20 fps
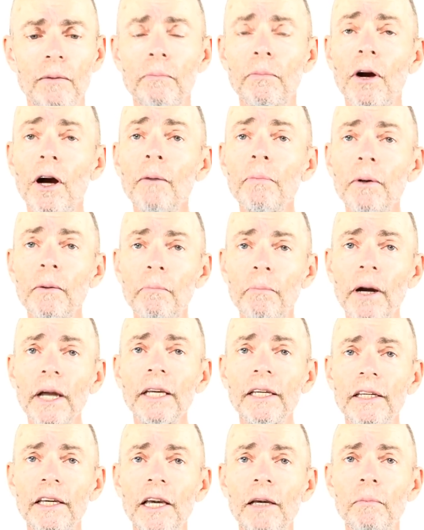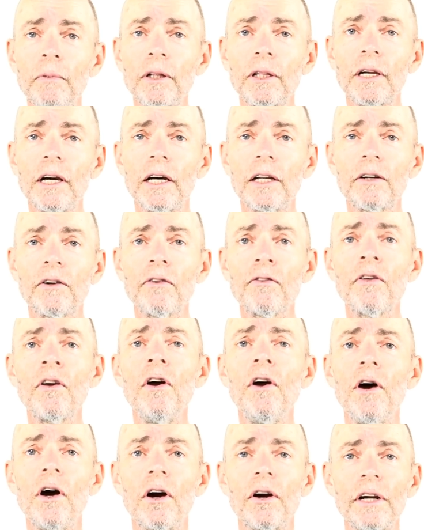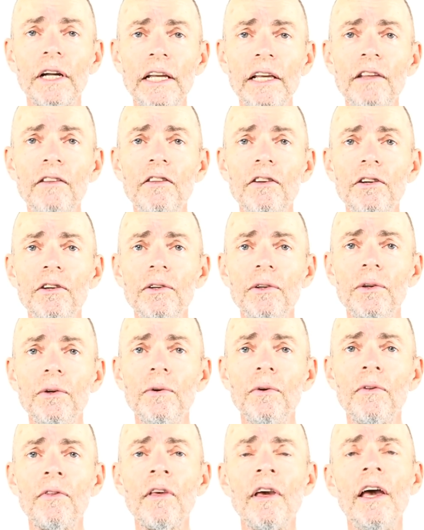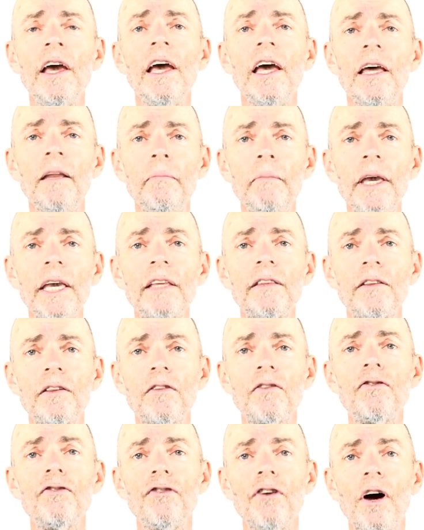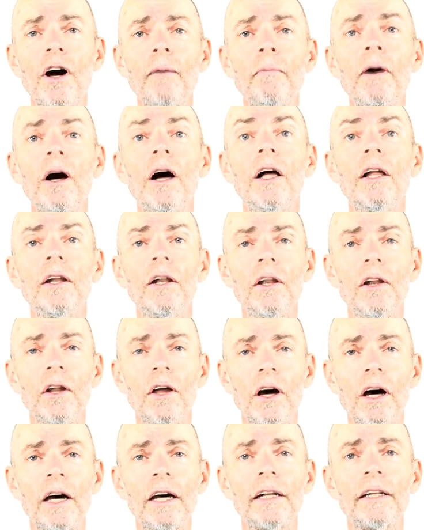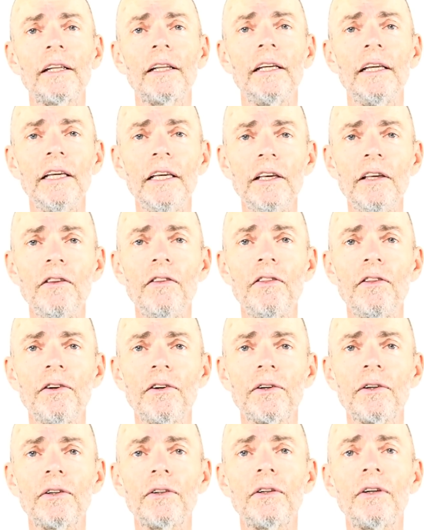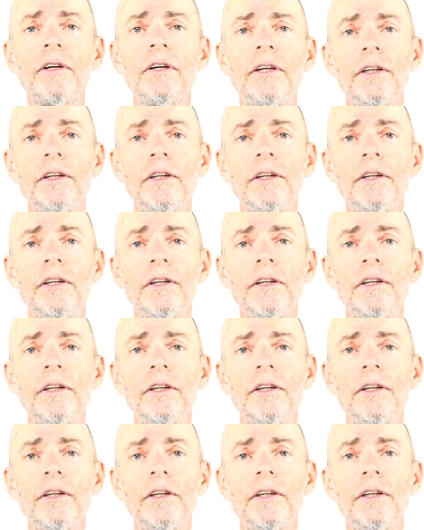Proper bike cable cutters are easy to use and make this job a lot easier